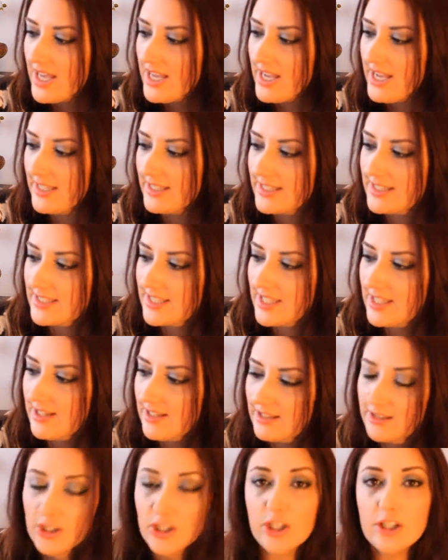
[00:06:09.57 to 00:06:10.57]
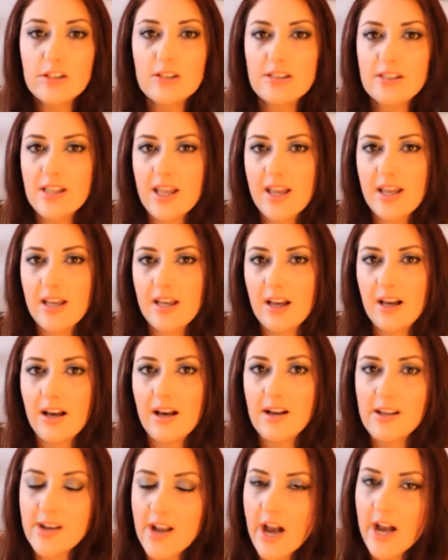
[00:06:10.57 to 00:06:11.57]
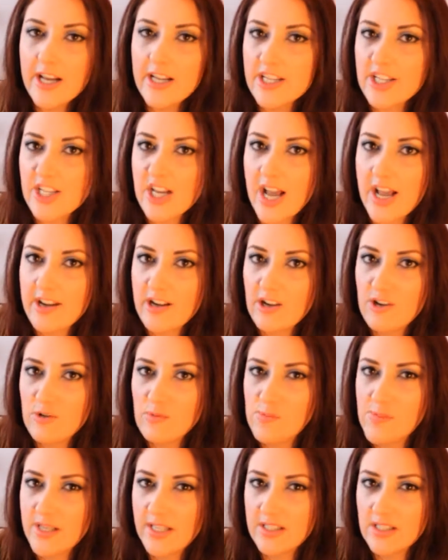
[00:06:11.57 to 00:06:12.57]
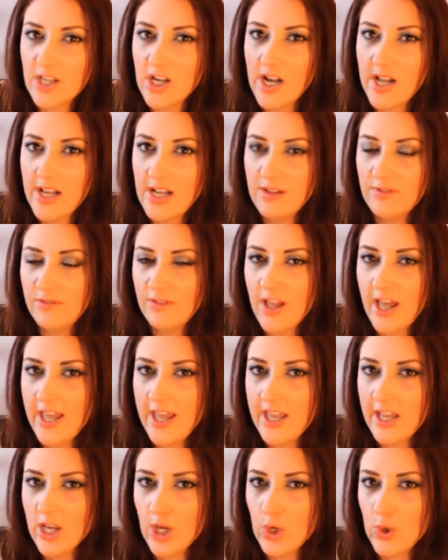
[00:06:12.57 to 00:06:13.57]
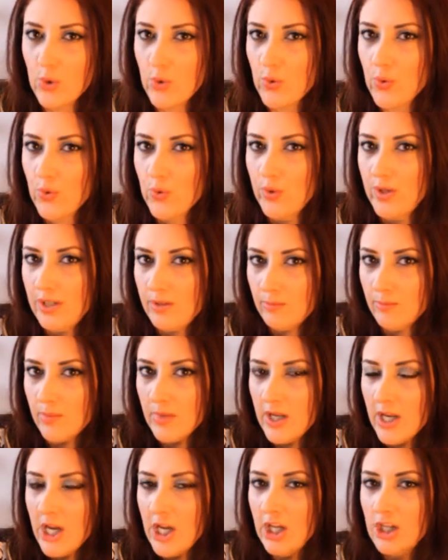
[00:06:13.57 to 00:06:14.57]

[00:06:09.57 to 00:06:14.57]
It looks like an eyeshadow, but it's kind of like cream.